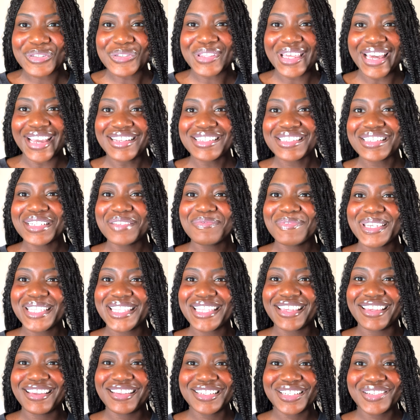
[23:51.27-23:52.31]
that is going to be the
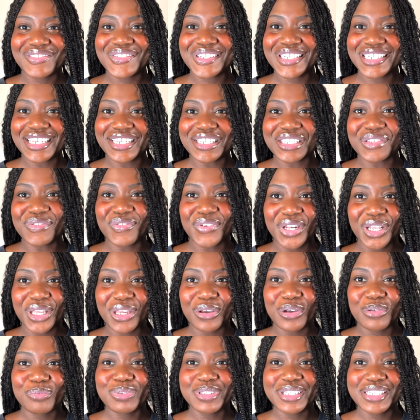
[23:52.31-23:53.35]
end of today's video
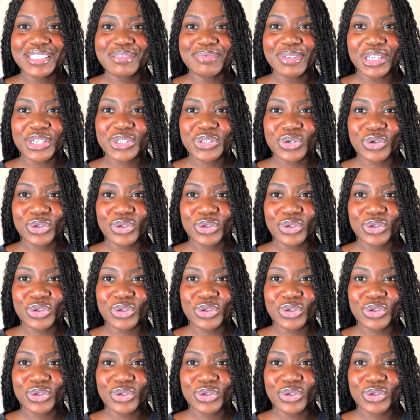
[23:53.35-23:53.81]
please make sure